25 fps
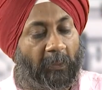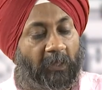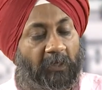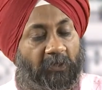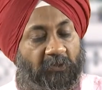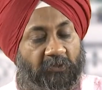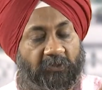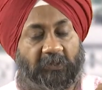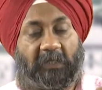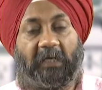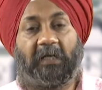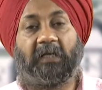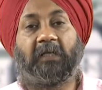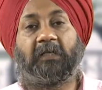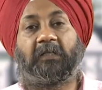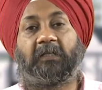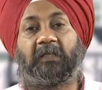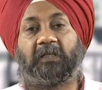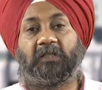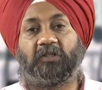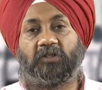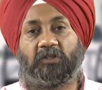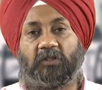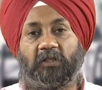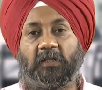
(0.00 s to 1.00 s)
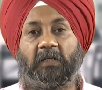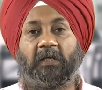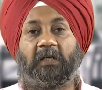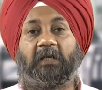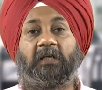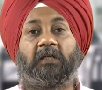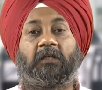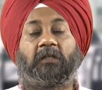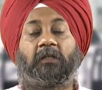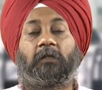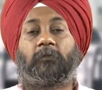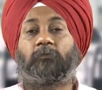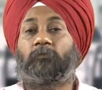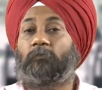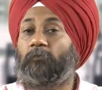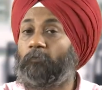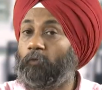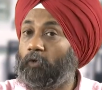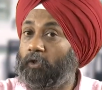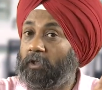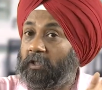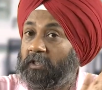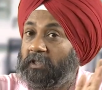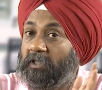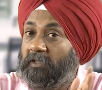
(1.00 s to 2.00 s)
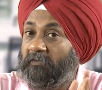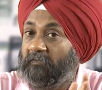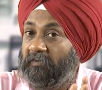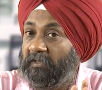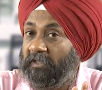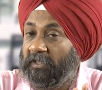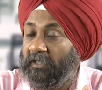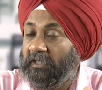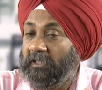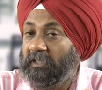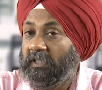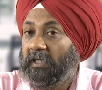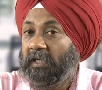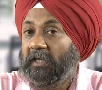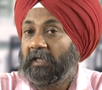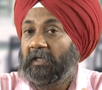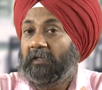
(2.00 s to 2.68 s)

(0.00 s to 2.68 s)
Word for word: sand casting in term productivity